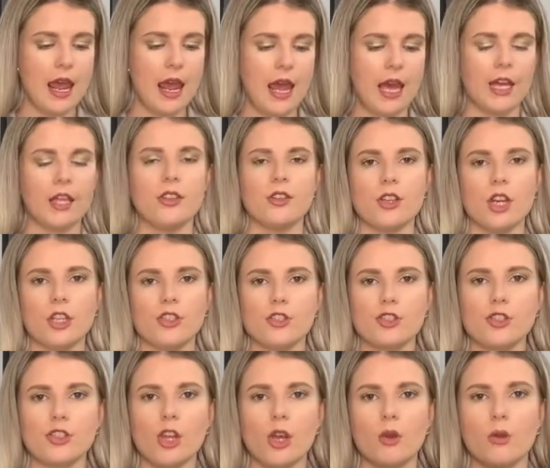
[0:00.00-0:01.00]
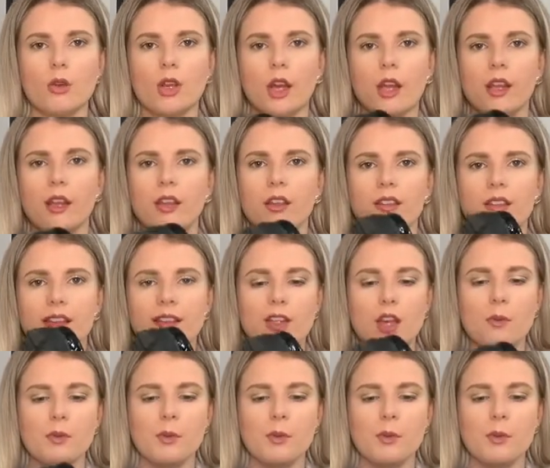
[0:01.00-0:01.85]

And I just know like these types